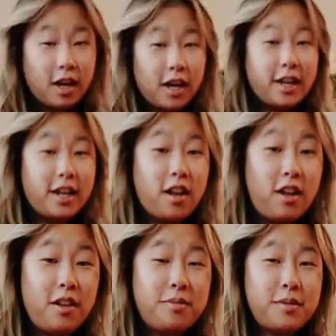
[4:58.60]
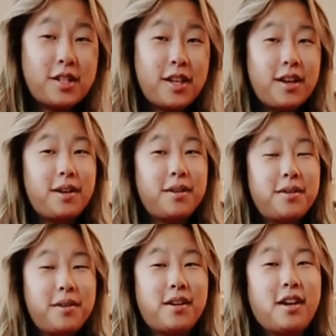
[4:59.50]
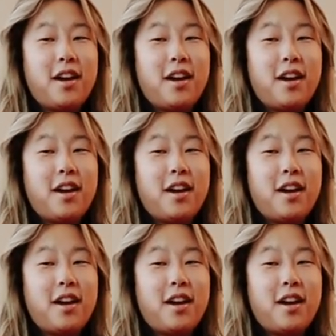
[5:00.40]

All right, y'all. So